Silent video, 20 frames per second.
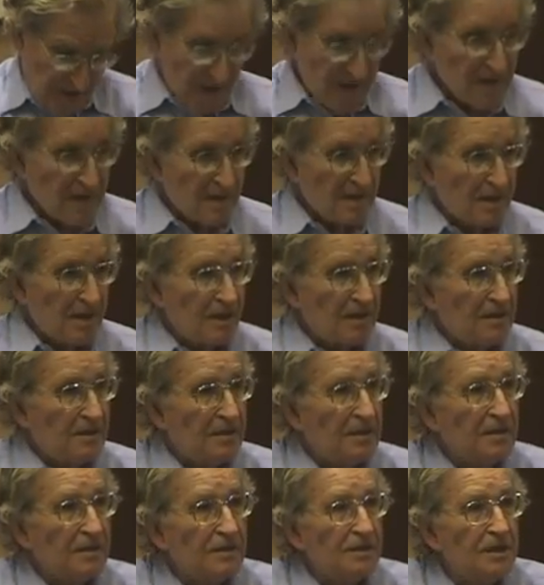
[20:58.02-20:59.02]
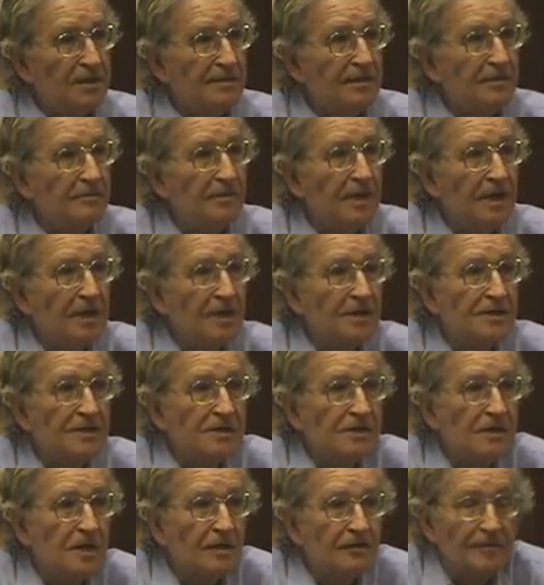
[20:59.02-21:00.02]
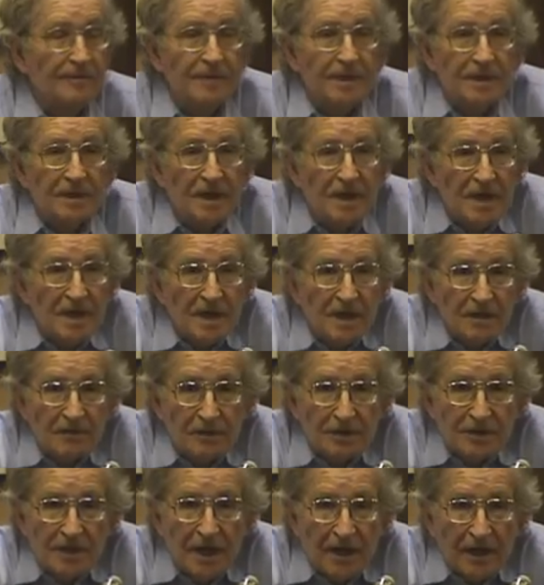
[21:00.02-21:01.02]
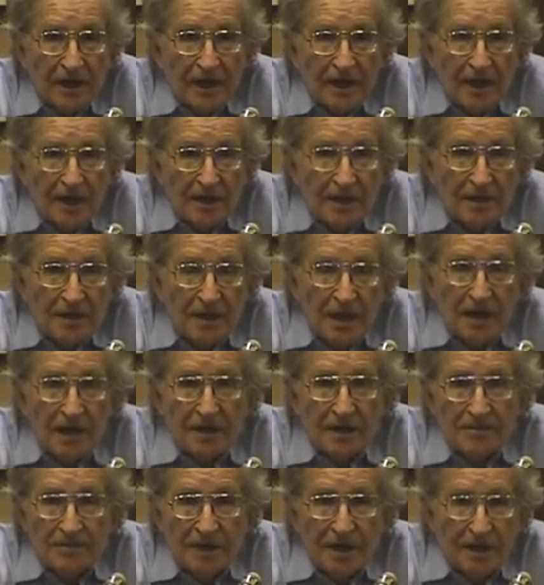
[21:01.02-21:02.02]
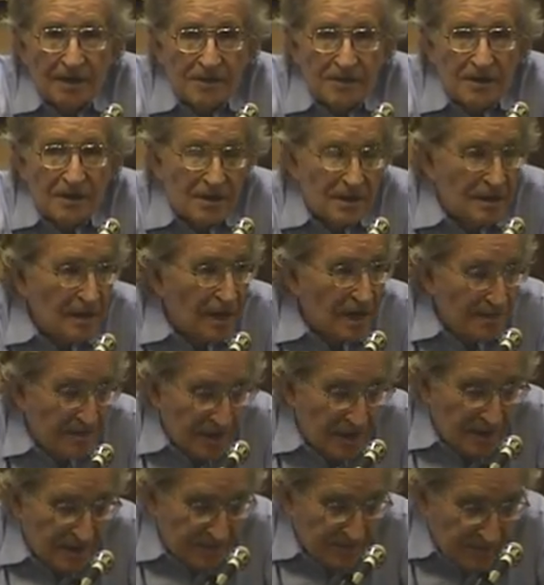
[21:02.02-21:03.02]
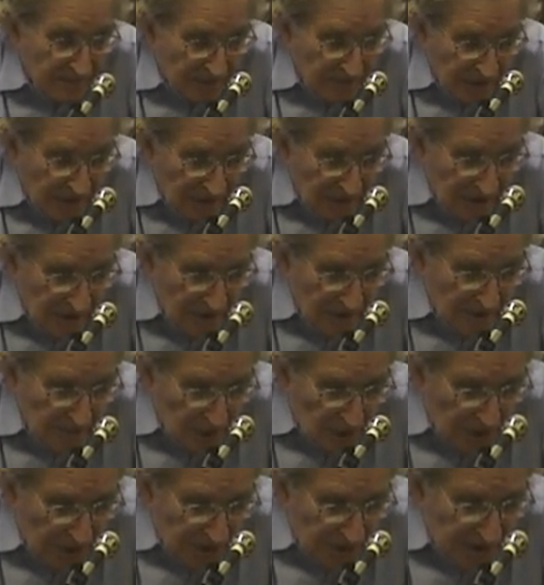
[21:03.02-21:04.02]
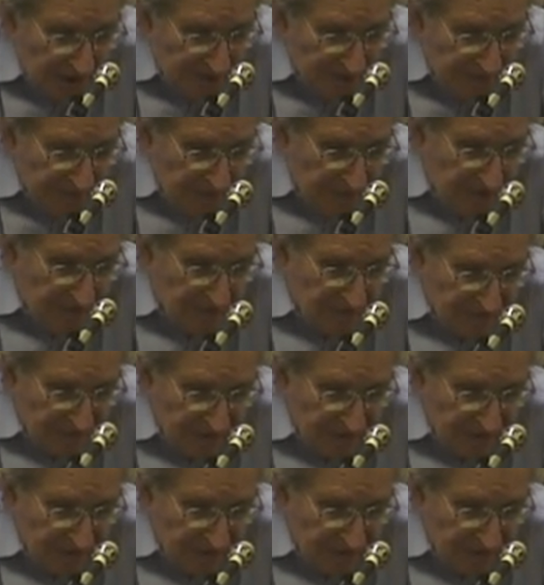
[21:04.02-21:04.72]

Peres's government was carrying out in occupied southern Lebanon in March of 1985.